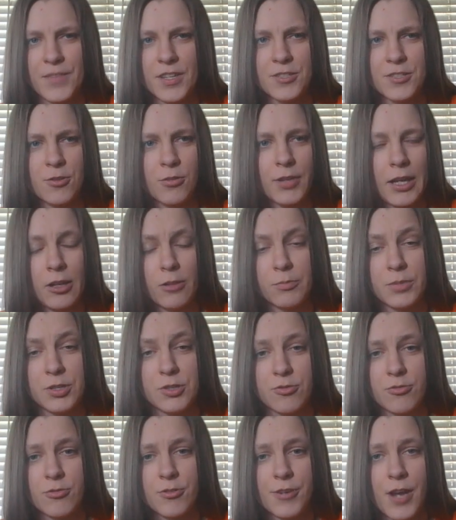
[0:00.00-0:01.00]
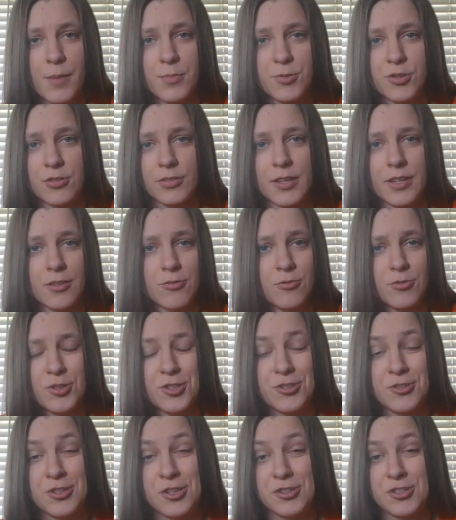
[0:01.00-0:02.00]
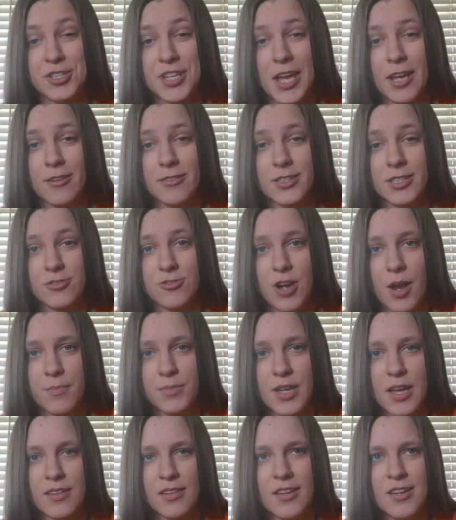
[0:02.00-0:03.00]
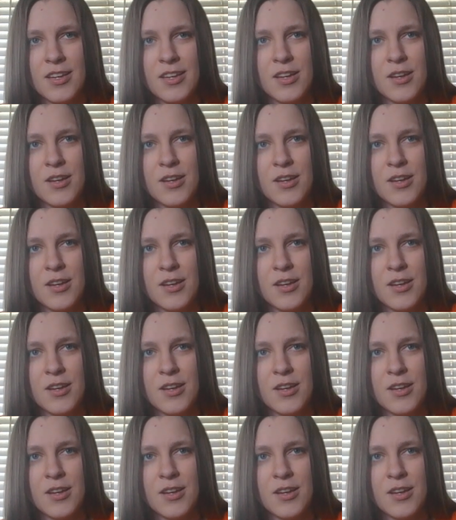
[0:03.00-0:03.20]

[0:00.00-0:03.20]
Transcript: the soul cannot be captured, like, you know, you just cannot trap that.